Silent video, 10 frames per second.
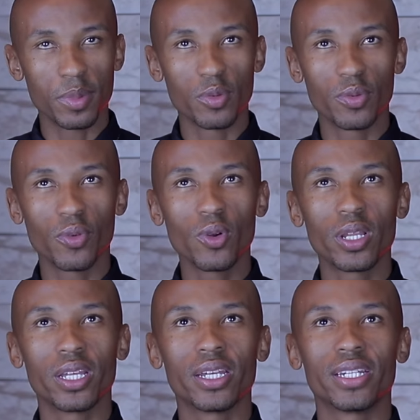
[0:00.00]
I mean, we've
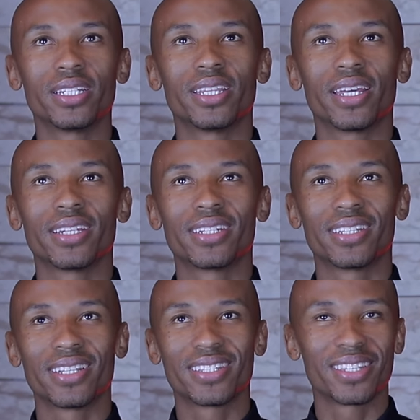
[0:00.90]
all heard
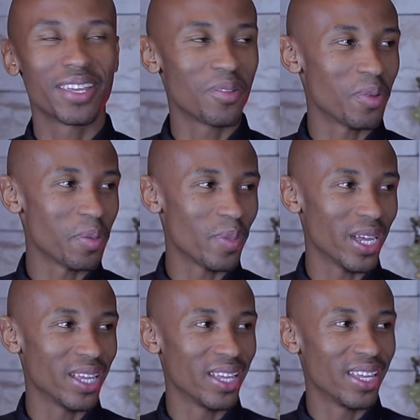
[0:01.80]
that saying
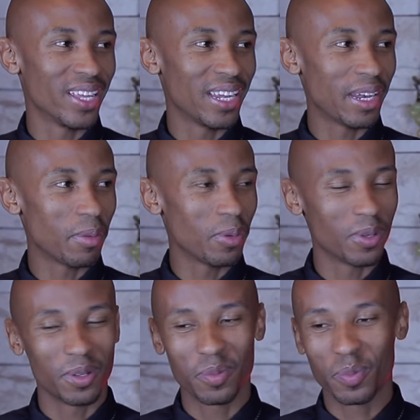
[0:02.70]
whereby, Lebo,
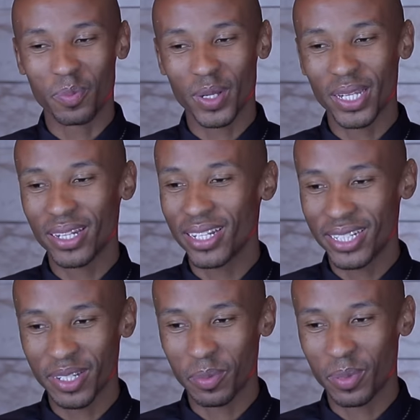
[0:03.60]
burn the
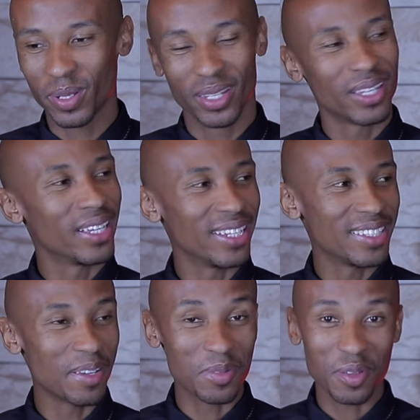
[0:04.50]
ship.
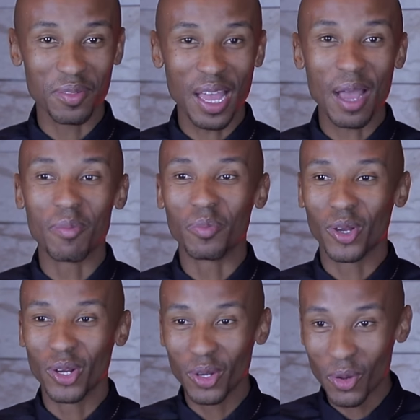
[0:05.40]
In terms of, I'm
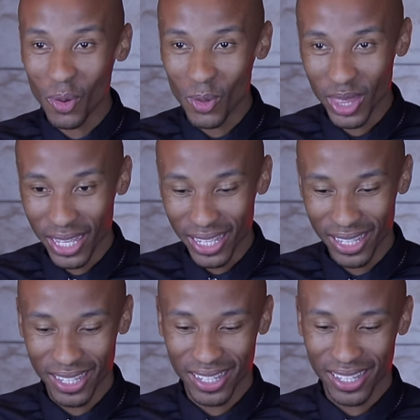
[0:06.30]
going to go there,
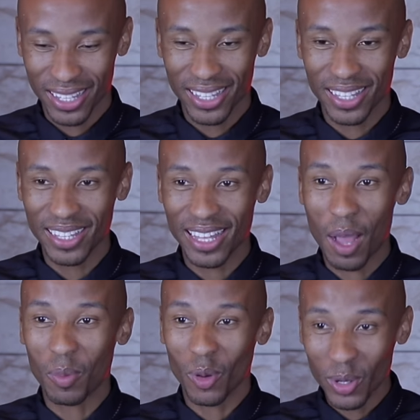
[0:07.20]

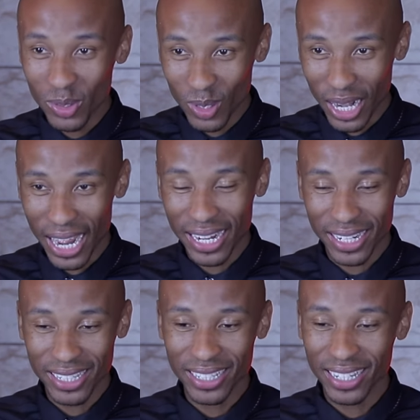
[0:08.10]
I'm going to an
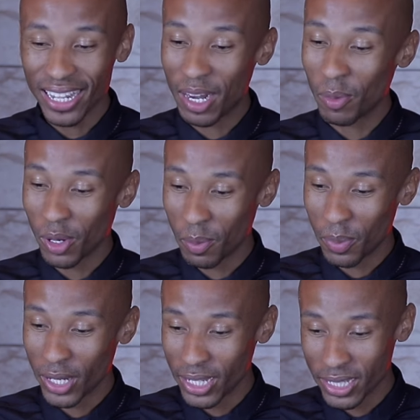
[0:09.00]
island, and I'm going to
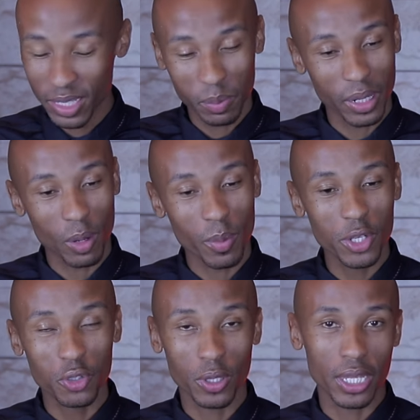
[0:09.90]
burn the ship, and I'll
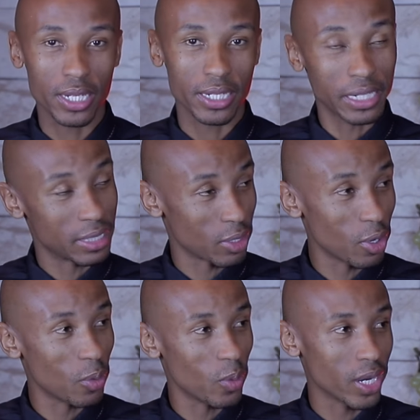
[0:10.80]
make sure that it's
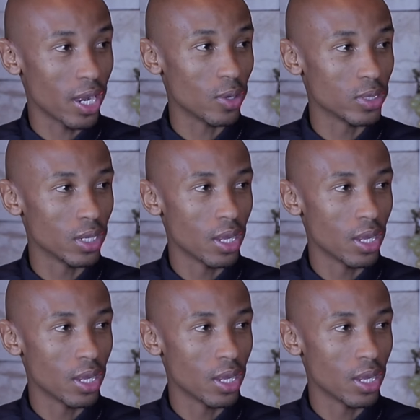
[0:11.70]
going to work out.